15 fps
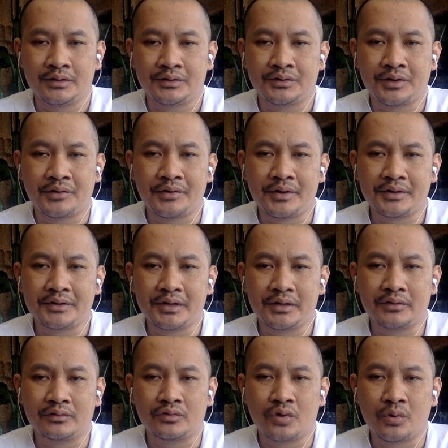directed
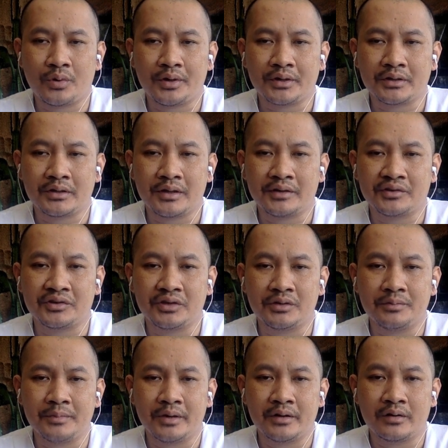toward the
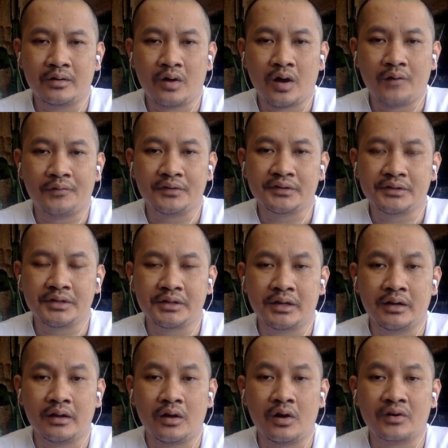achievement of a
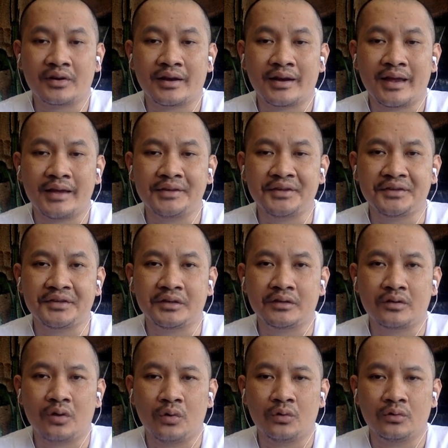single organization
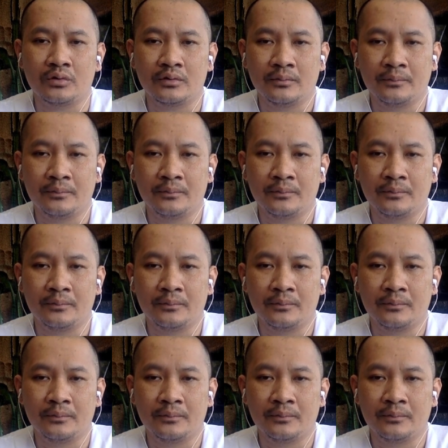goal.